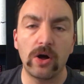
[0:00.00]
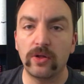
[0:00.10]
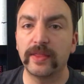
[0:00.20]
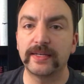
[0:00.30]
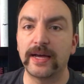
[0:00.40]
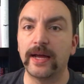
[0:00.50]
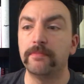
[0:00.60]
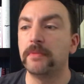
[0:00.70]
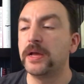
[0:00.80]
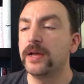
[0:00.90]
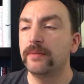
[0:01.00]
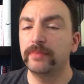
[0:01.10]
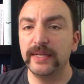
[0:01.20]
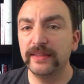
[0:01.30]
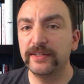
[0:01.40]
all the time,
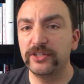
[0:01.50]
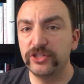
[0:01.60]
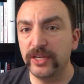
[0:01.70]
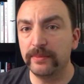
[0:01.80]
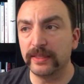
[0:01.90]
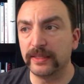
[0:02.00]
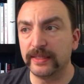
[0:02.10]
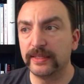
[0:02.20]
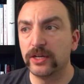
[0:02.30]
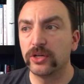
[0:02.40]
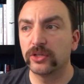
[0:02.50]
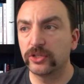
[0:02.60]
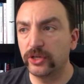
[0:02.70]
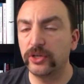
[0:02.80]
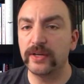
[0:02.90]
but he legitimately
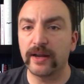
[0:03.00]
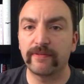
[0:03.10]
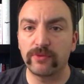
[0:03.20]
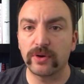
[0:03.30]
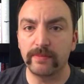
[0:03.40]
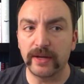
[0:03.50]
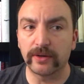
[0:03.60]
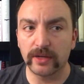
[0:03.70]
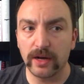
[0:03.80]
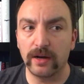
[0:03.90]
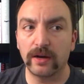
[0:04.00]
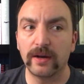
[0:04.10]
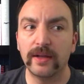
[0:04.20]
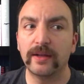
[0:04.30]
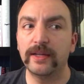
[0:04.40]
could not afford a better car.